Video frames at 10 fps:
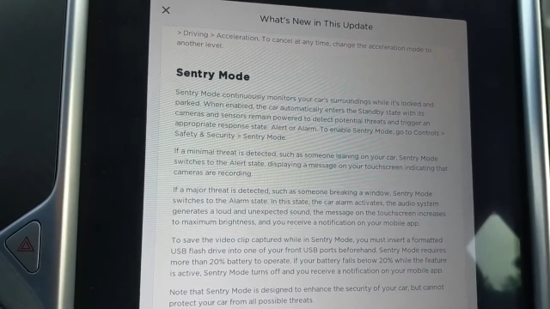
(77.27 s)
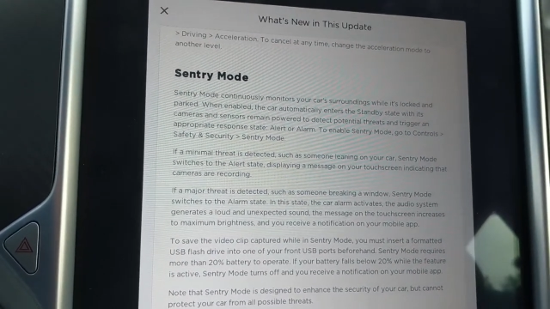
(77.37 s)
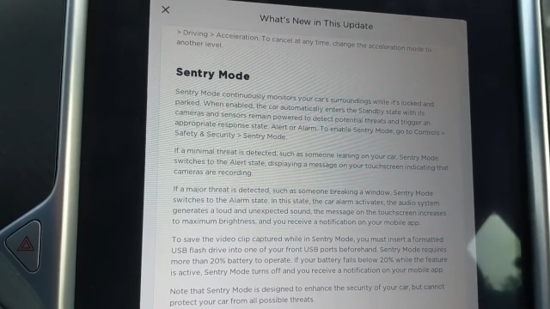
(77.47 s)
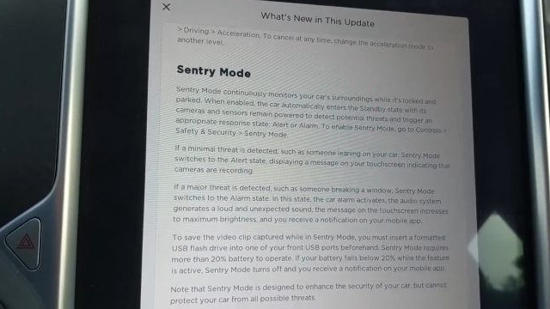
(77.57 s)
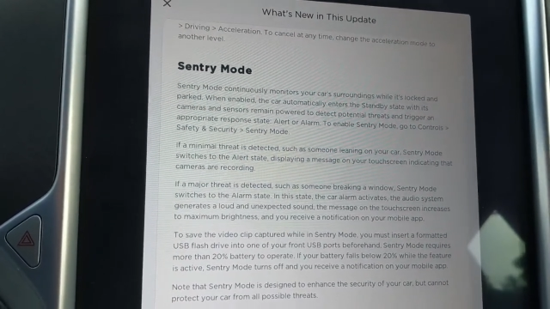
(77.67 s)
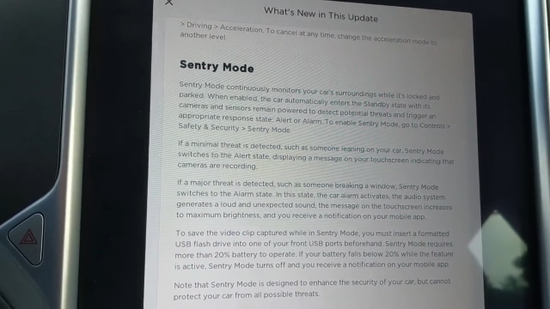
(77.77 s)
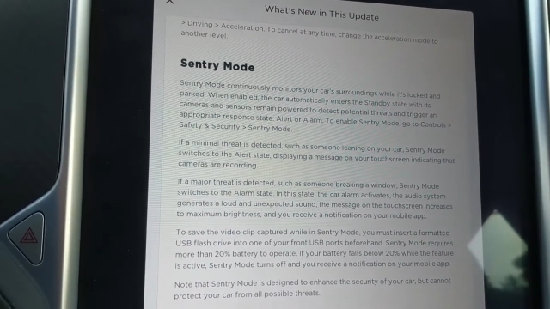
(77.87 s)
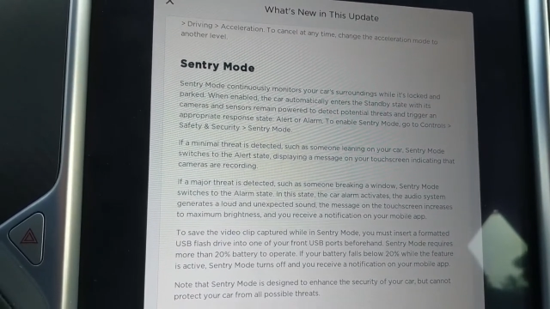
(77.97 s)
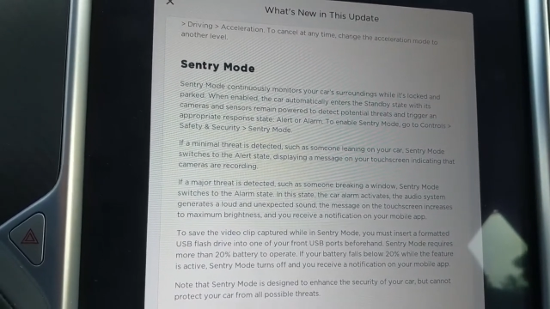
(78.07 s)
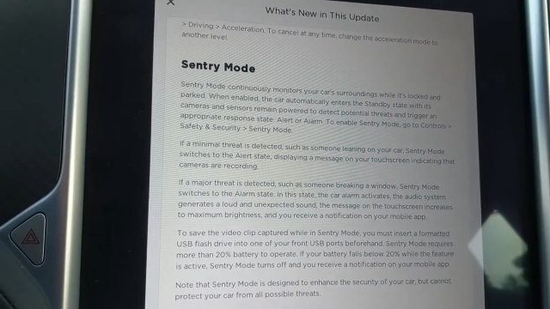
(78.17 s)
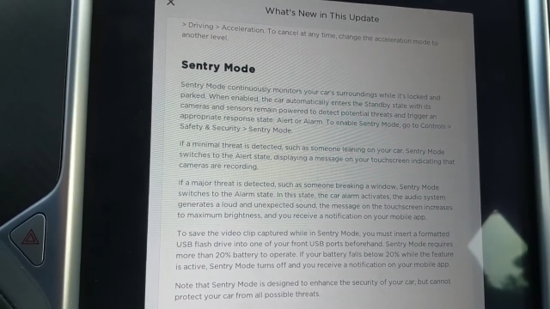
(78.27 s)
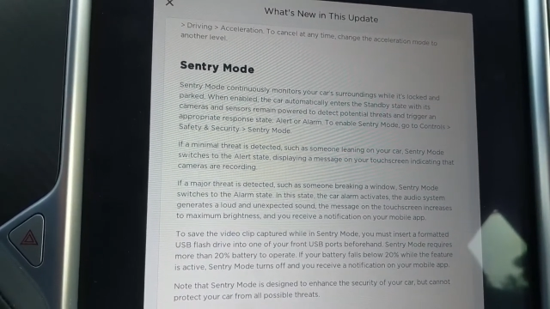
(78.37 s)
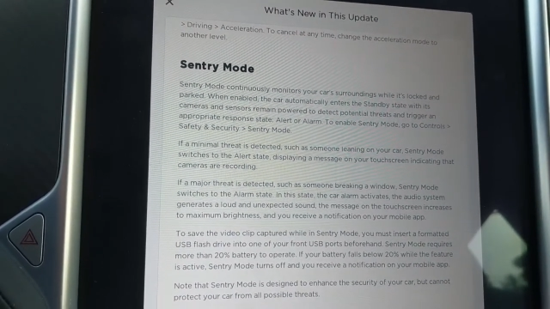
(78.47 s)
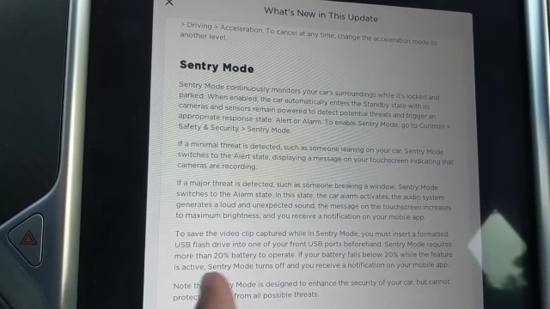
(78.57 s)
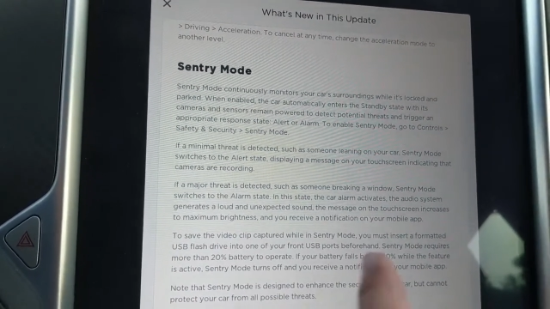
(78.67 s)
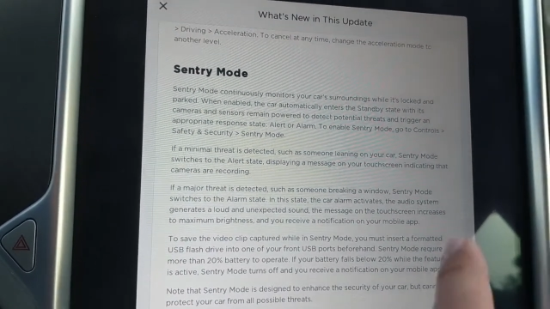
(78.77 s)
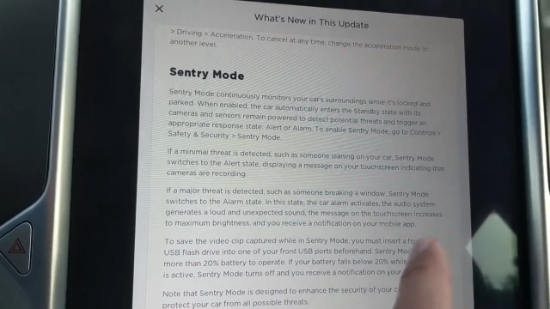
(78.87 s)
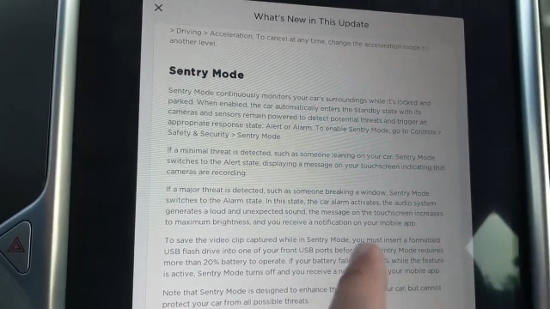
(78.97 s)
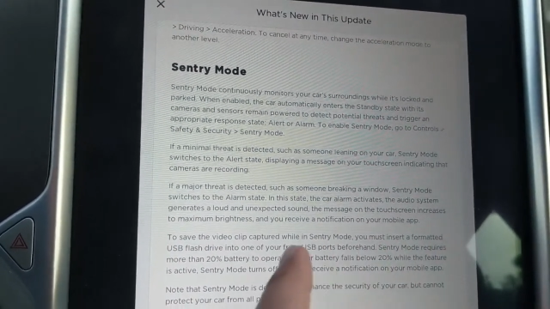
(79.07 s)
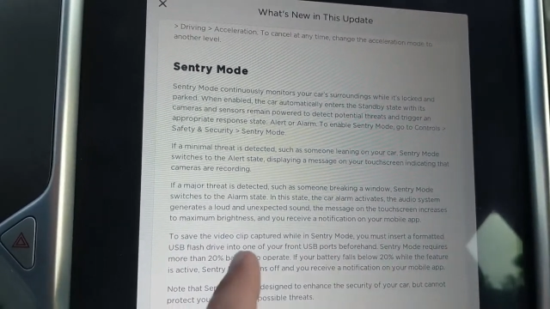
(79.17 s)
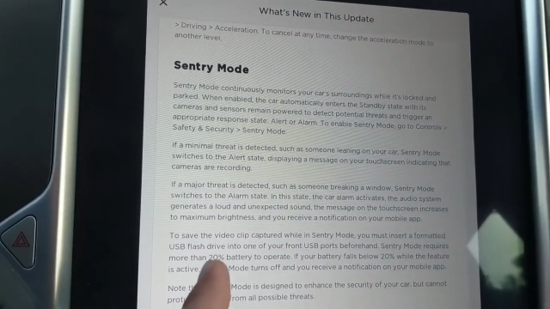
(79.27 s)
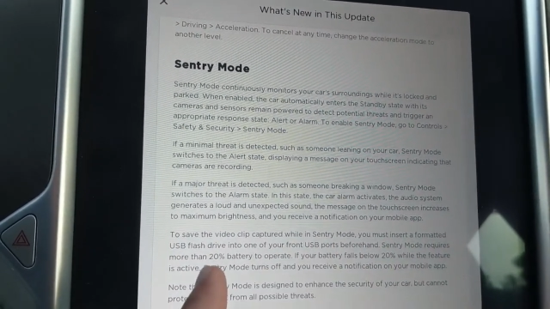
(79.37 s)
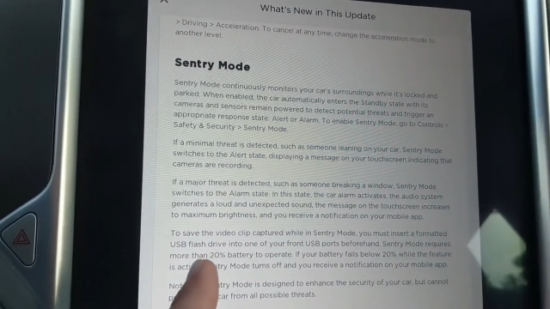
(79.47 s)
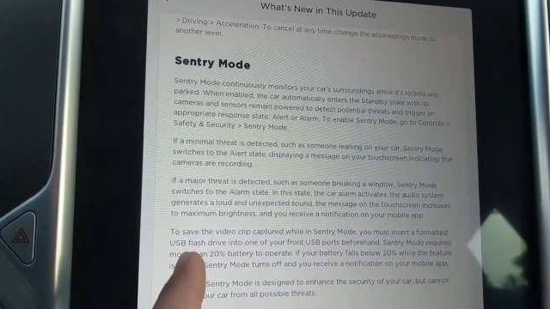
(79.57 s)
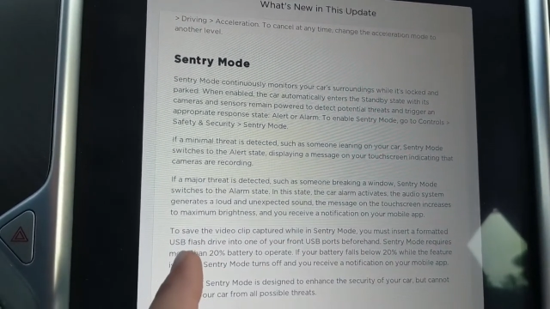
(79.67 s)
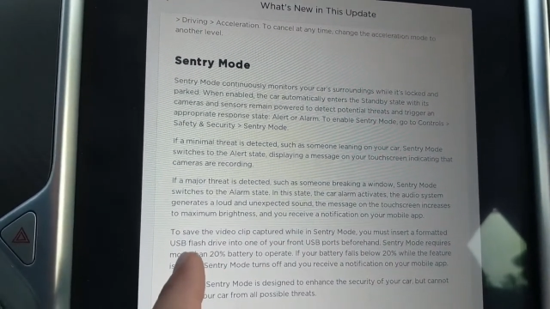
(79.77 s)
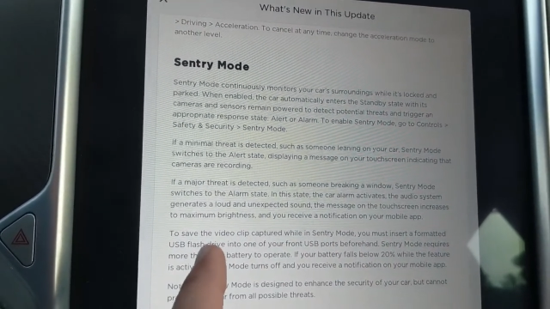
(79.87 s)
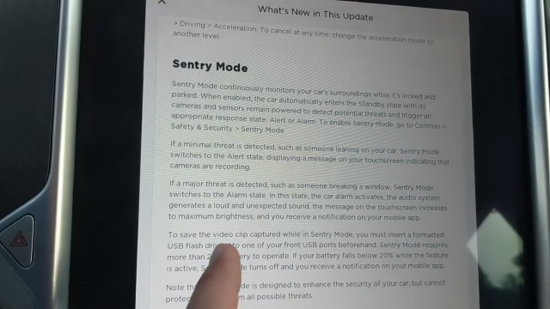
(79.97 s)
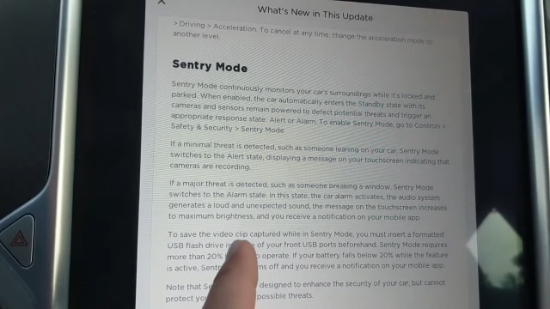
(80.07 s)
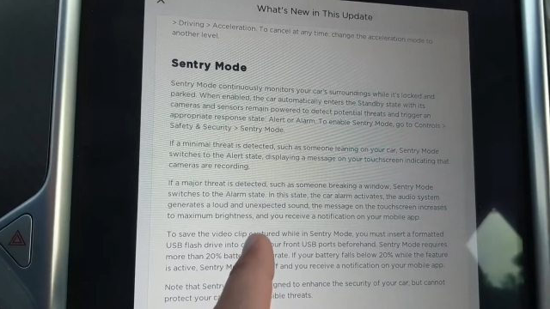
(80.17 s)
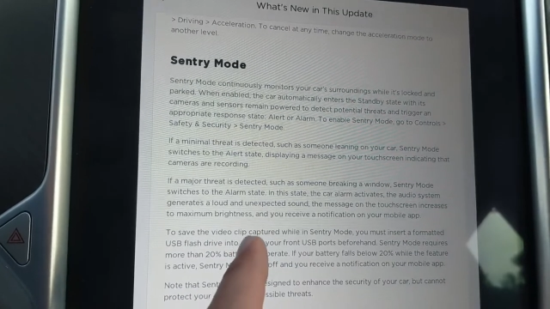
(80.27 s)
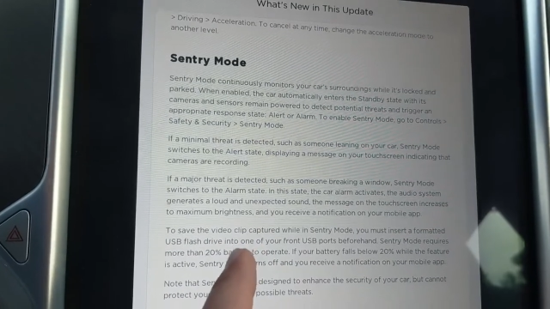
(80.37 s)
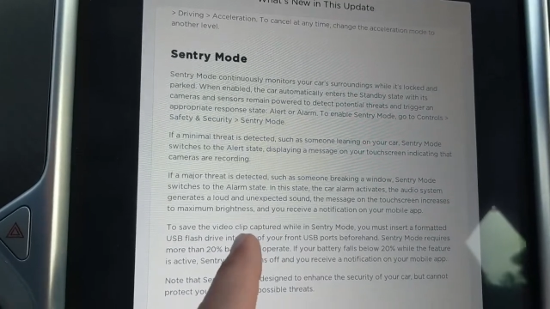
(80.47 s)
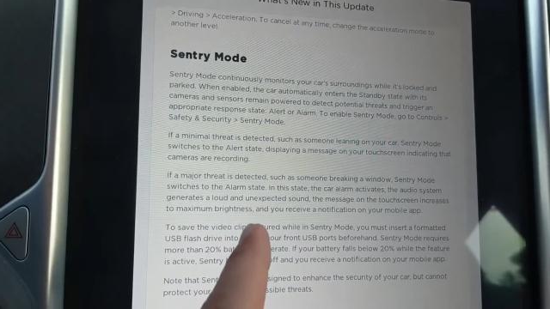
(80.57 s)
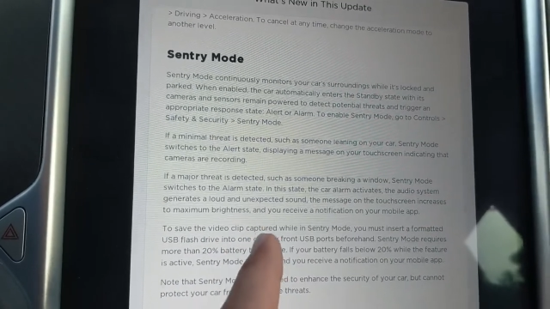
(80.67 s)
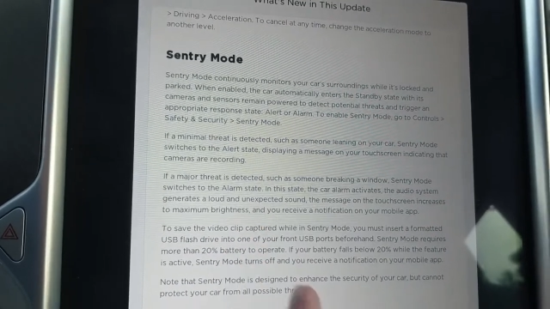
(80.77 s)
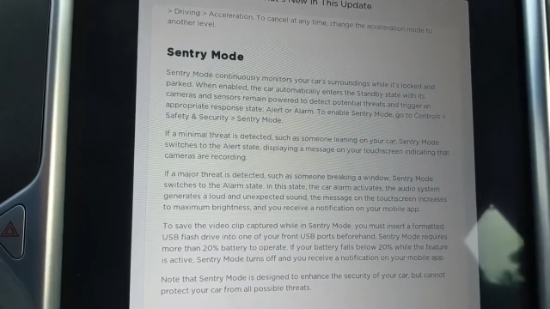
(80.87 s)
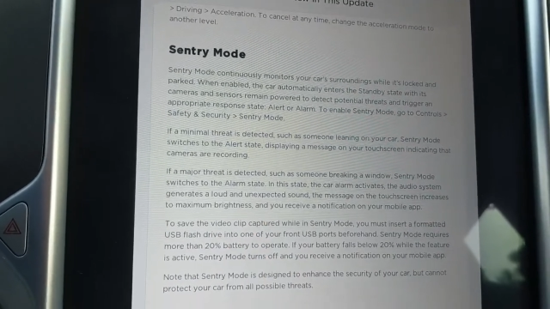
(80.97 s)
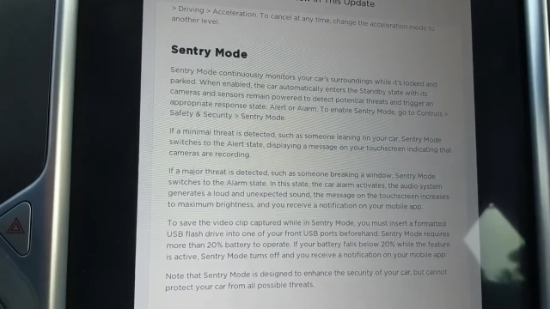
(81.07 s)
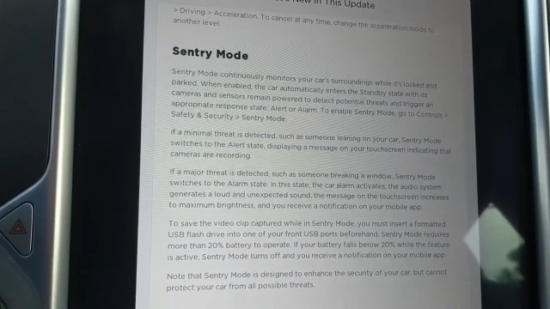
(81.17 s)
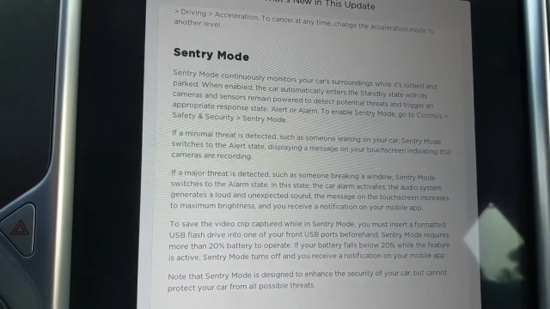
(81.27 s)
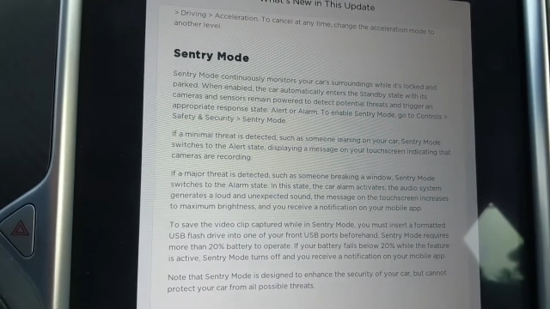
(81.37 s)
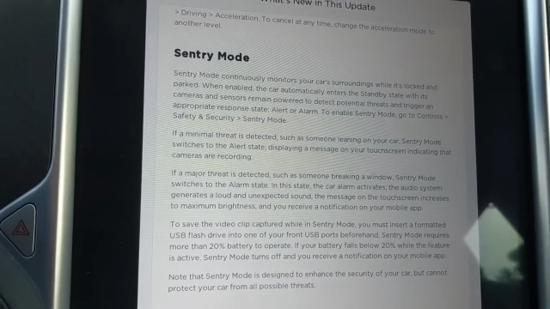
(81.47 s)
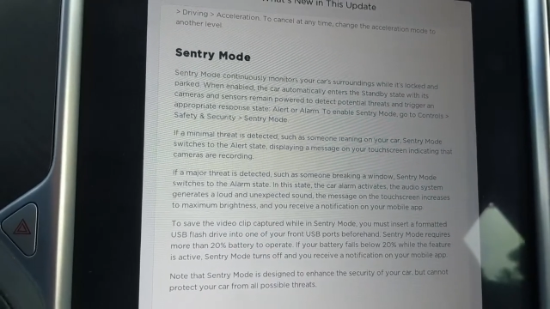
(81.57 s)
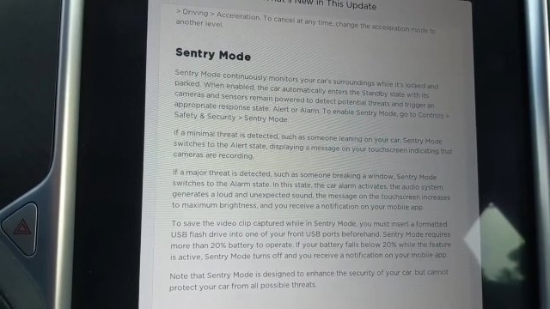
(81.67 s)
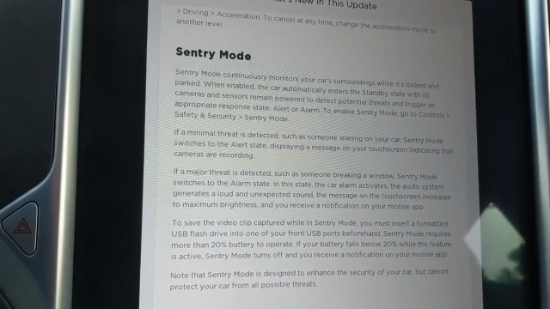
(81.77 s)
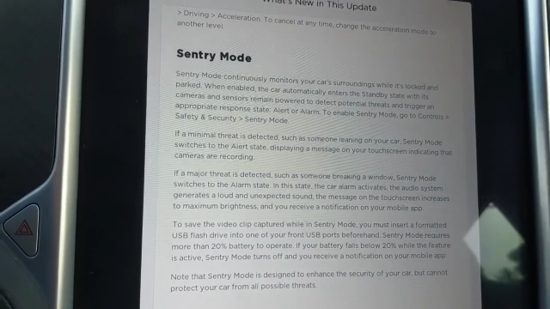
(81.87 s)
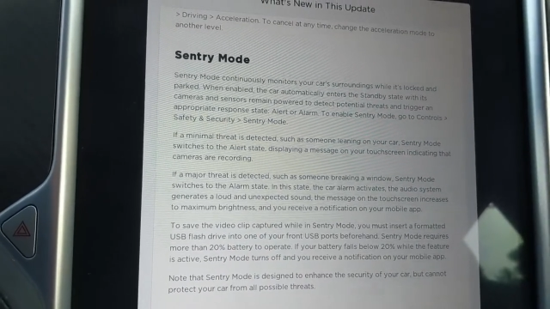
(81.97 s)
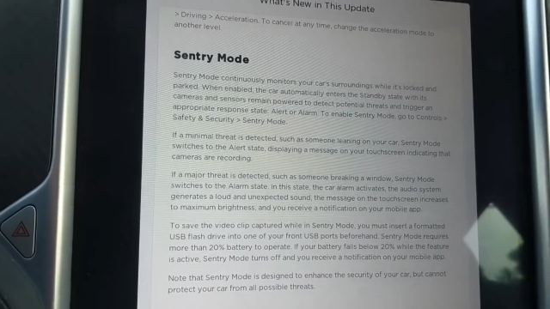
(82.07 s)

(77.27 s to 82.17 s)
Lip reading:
[unreadable: no face in view]